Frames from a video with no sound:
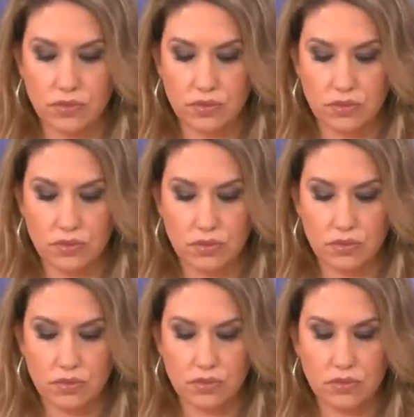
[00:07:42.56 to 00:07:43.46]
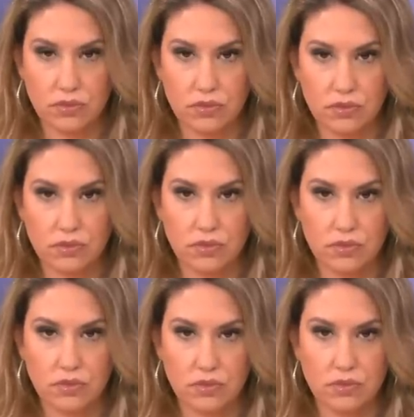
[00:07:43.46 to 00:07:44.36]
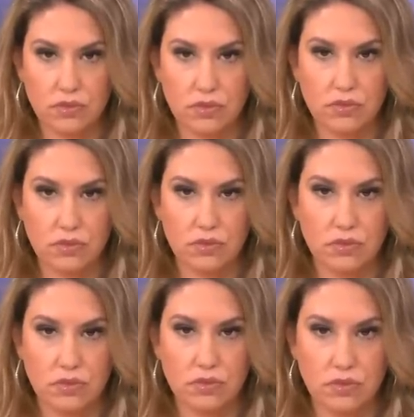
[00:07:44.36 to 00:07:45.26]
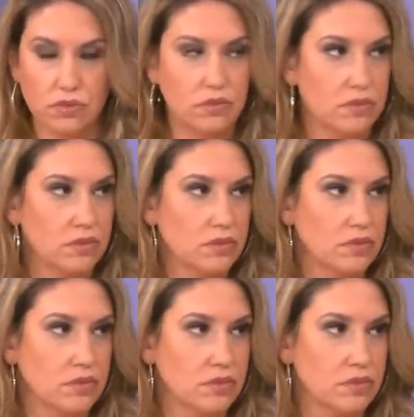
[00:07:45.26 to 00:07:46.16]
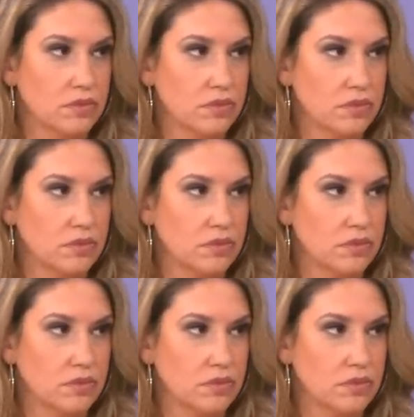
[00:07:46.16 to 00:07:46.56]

(silent)